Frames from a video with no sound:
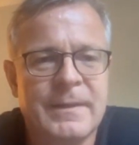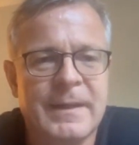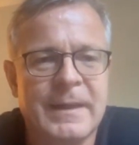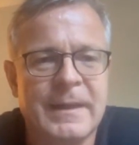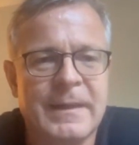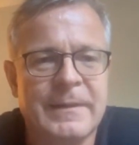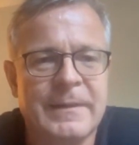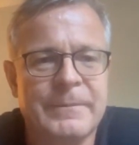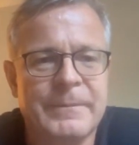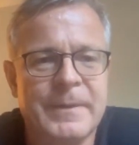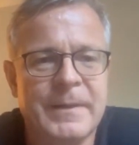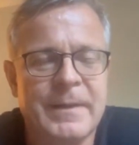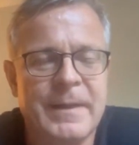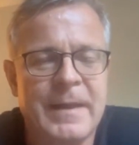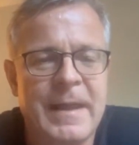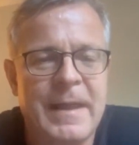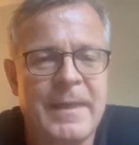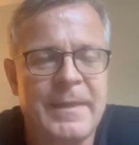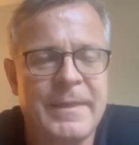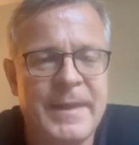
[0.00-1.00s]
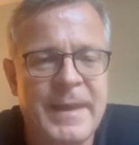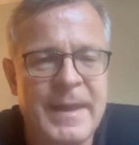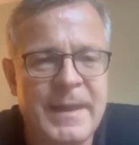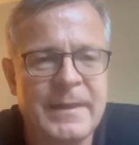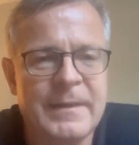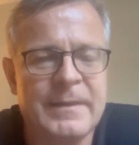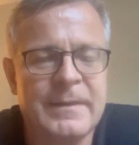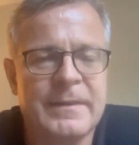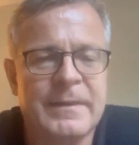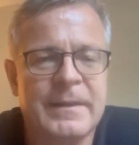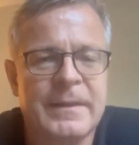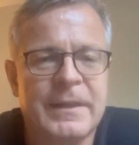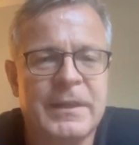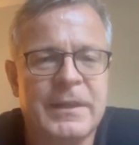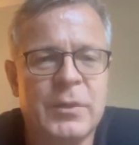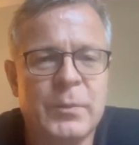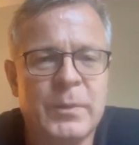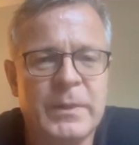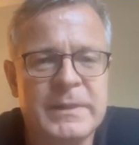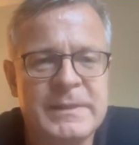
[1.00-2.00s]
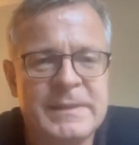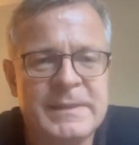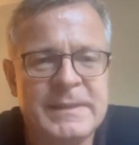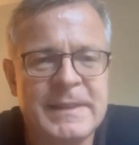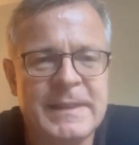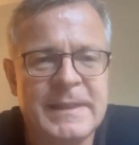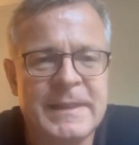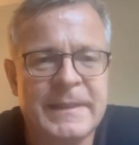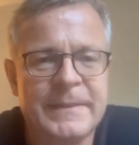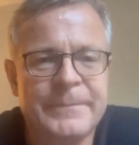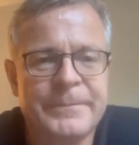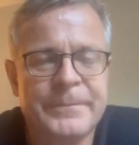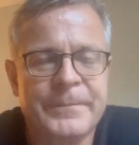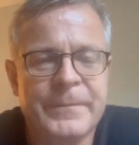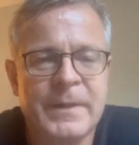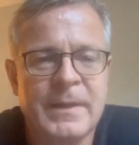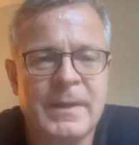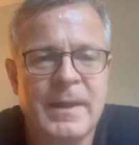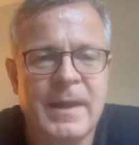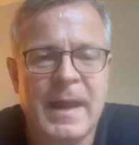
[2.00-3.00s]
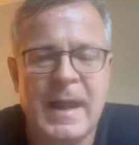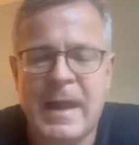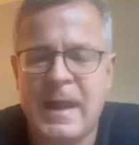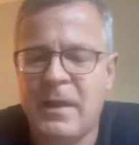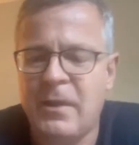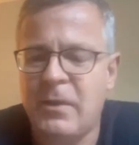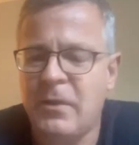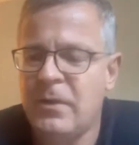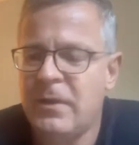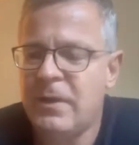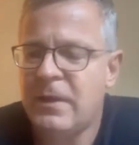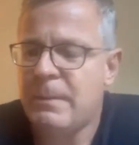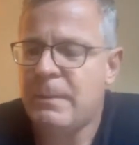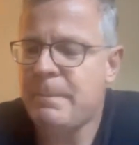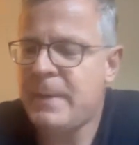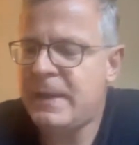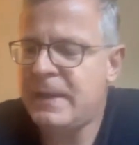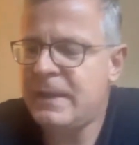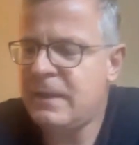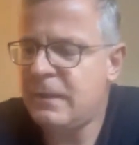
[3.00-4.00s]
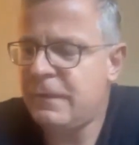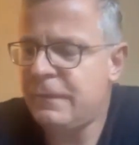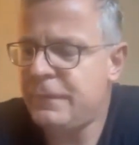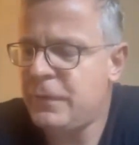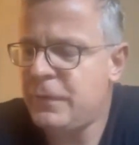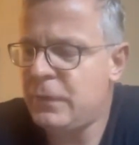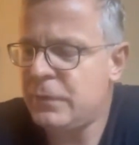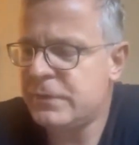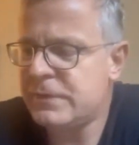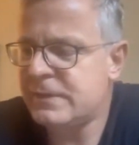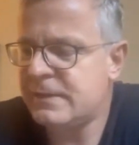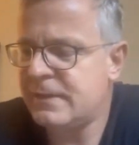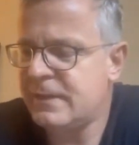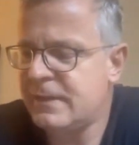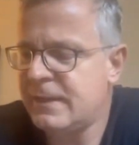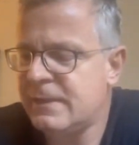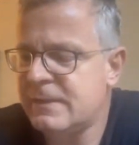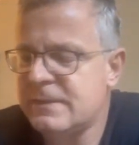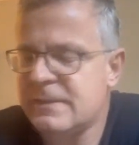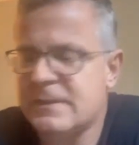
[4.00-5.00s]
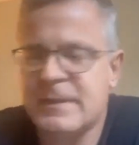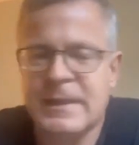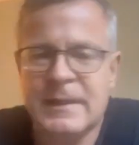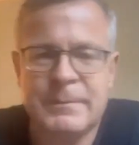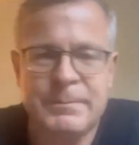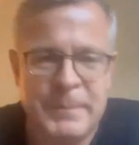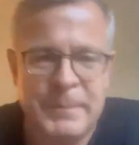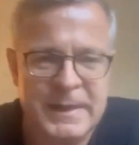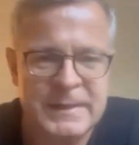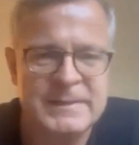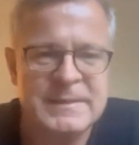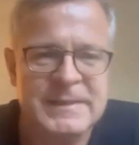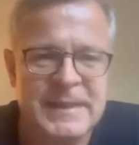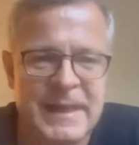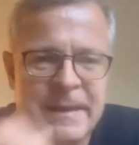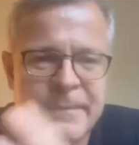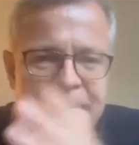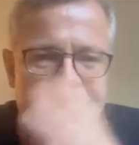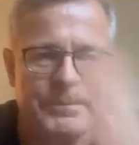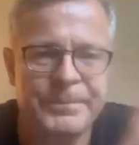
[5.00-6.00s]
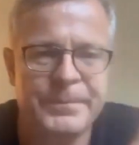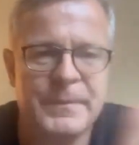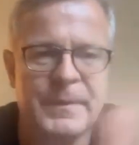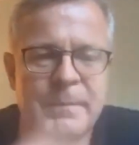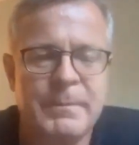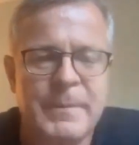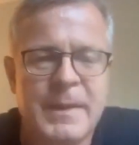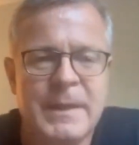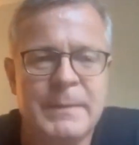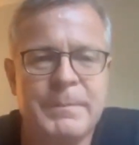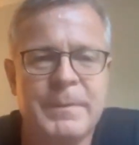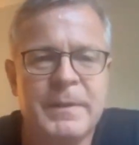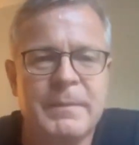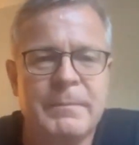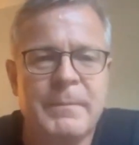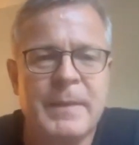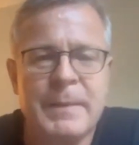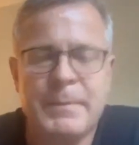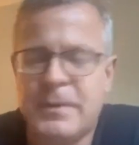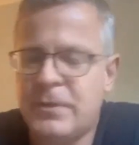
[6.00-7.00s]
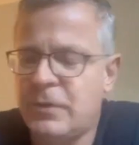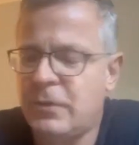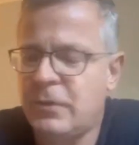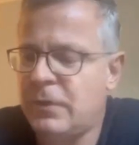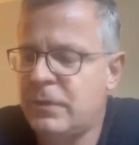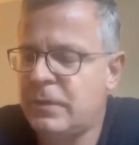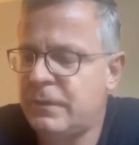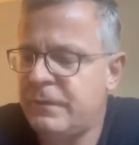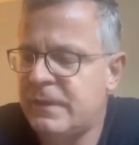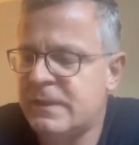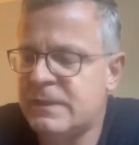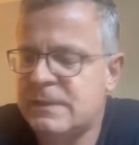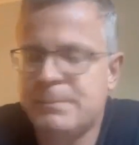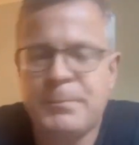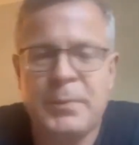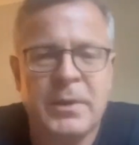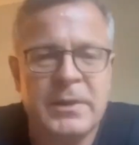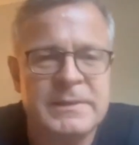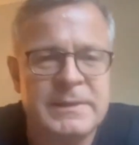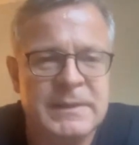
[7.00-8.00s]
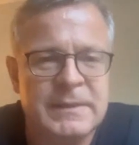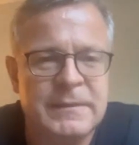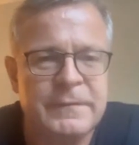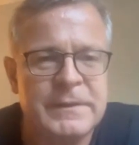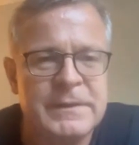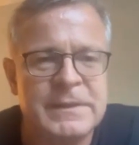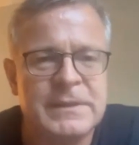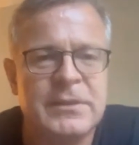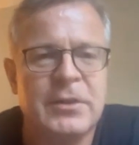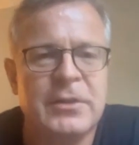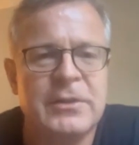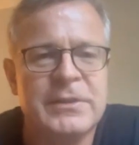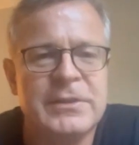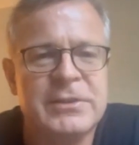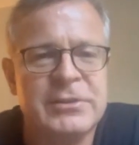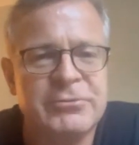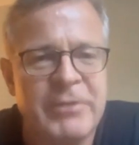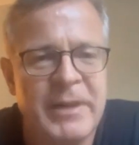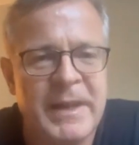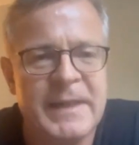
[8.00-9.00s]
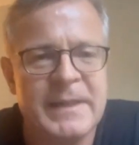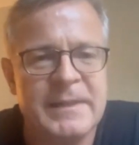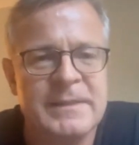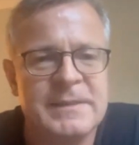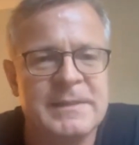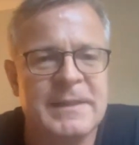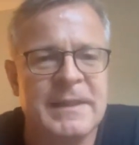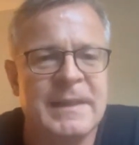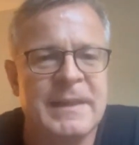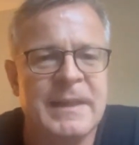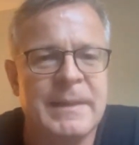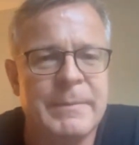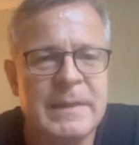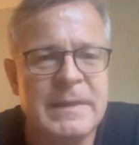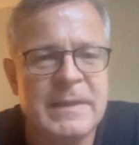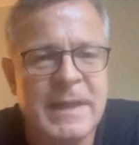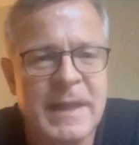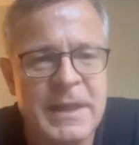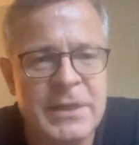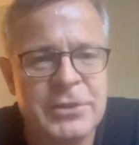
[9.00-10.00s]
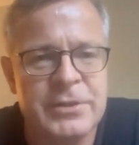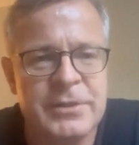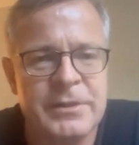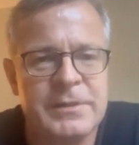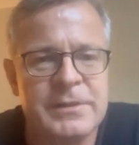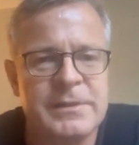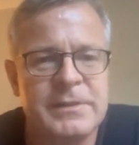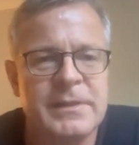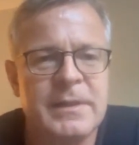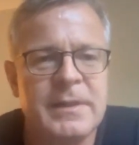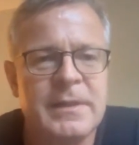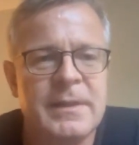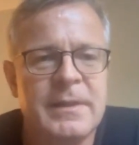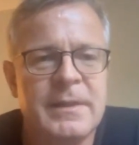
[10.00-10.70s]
then you will see how many of those things that by some may be thought of as positivist constraints and limitations